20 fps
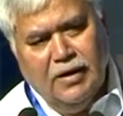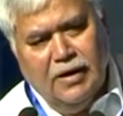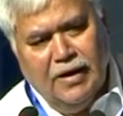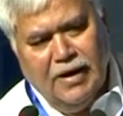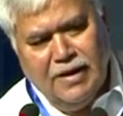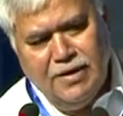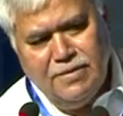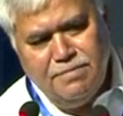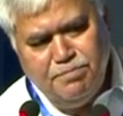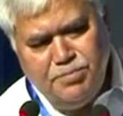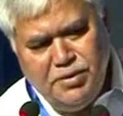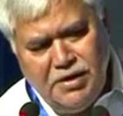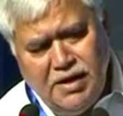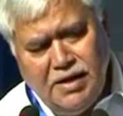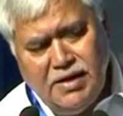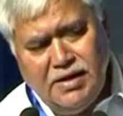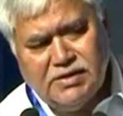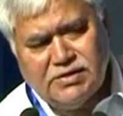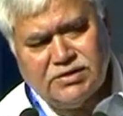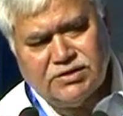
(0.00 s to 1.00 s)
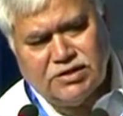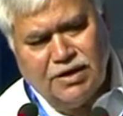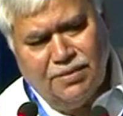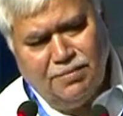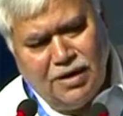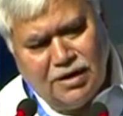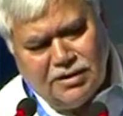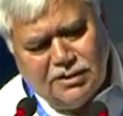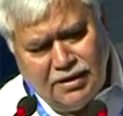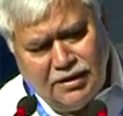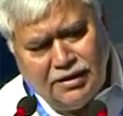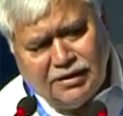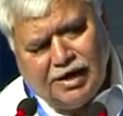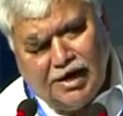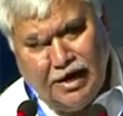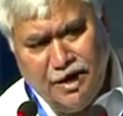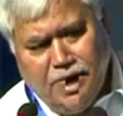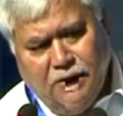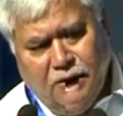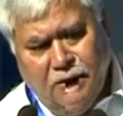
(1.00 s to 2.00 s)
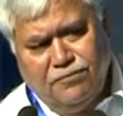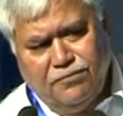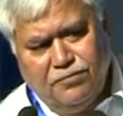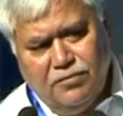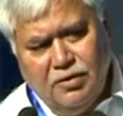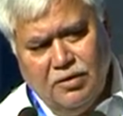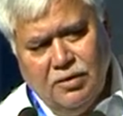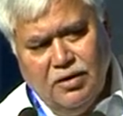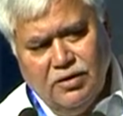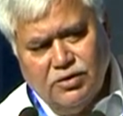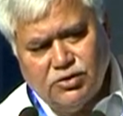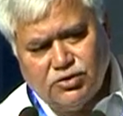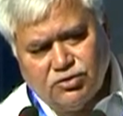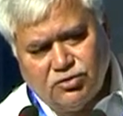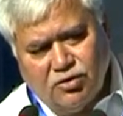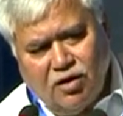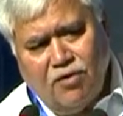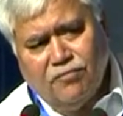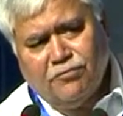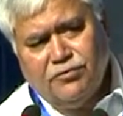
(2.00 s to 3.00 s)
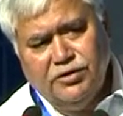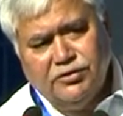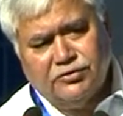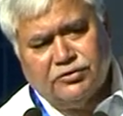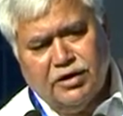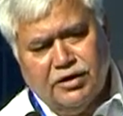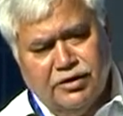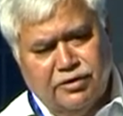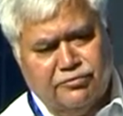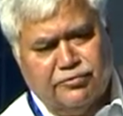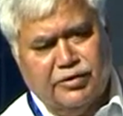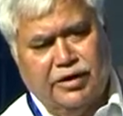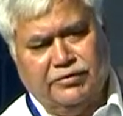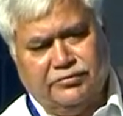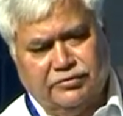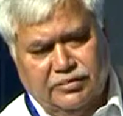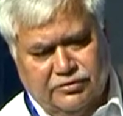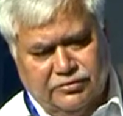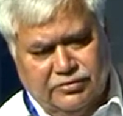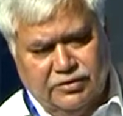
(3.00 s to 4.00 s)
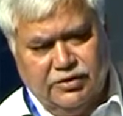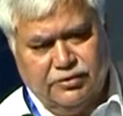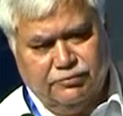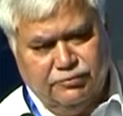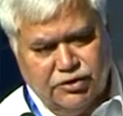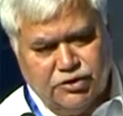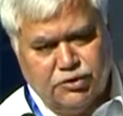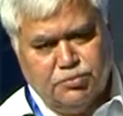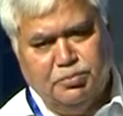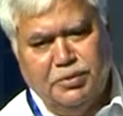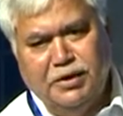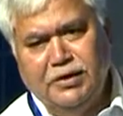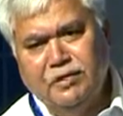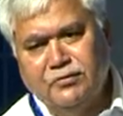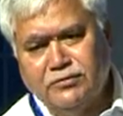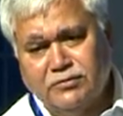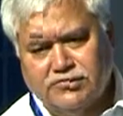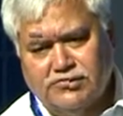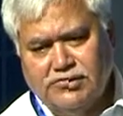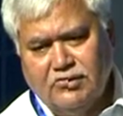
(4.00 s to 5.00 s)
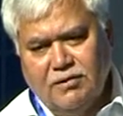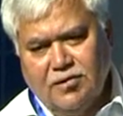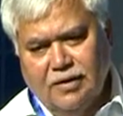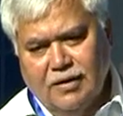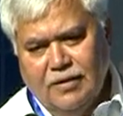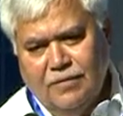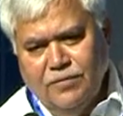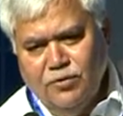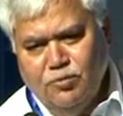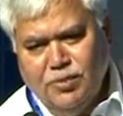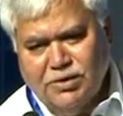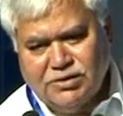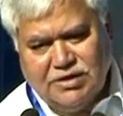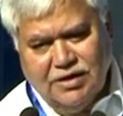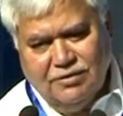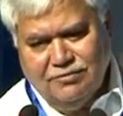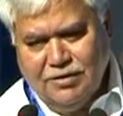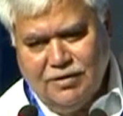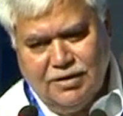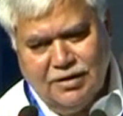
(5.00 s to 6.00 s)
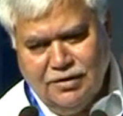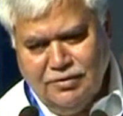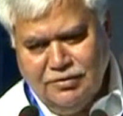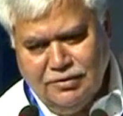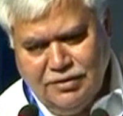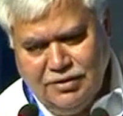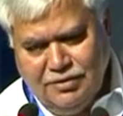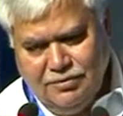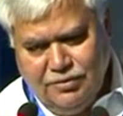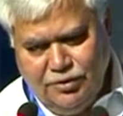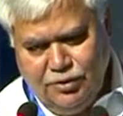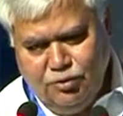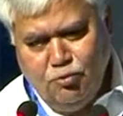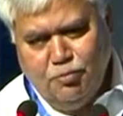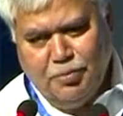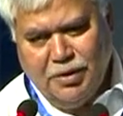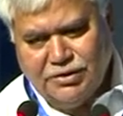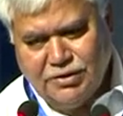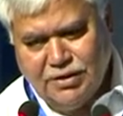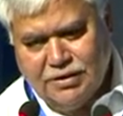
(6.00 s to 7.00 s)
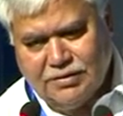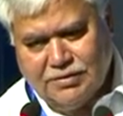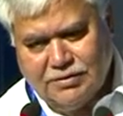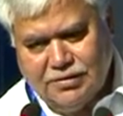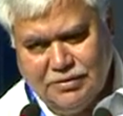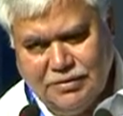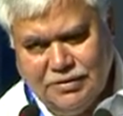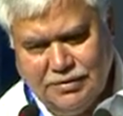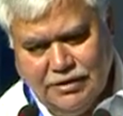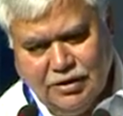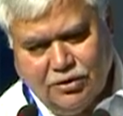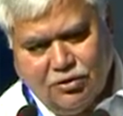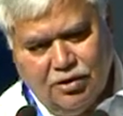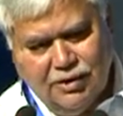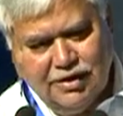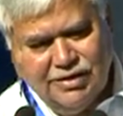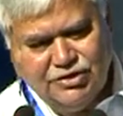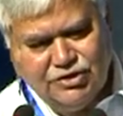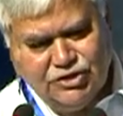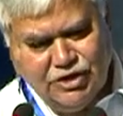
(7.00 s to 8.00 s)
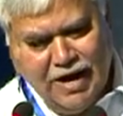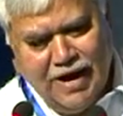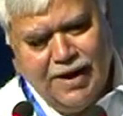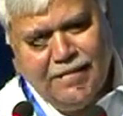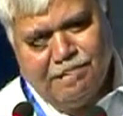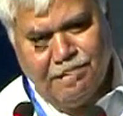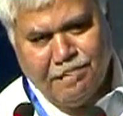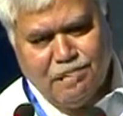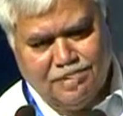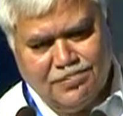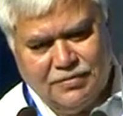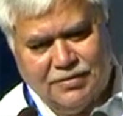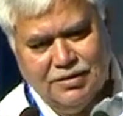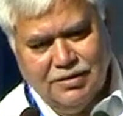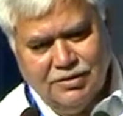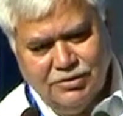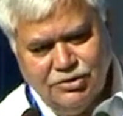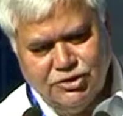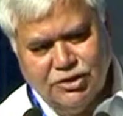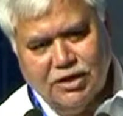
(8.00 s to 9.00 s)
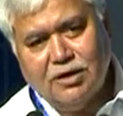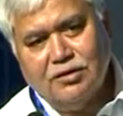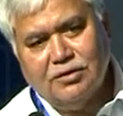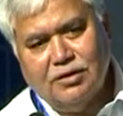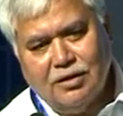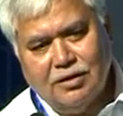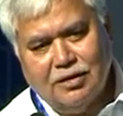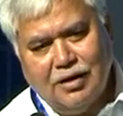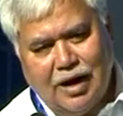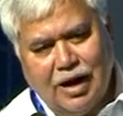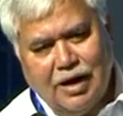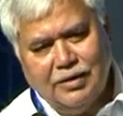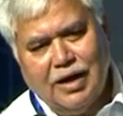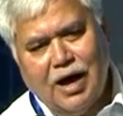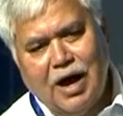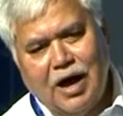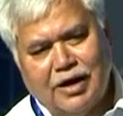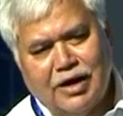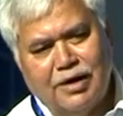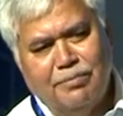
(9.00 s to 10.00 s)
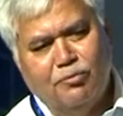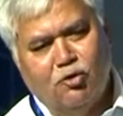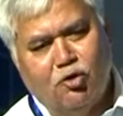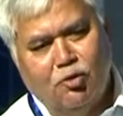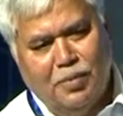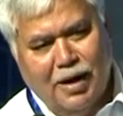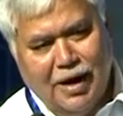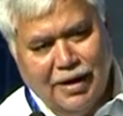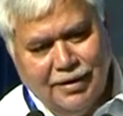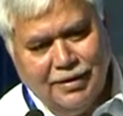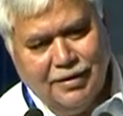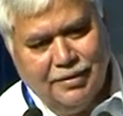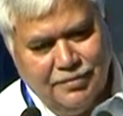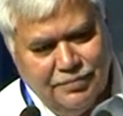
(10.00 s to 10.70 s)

and B, some other type of soft digital infrastructures, which means you must have heard in the new budget, they called it JAM, Janadhan, Aadhaar and Mobile.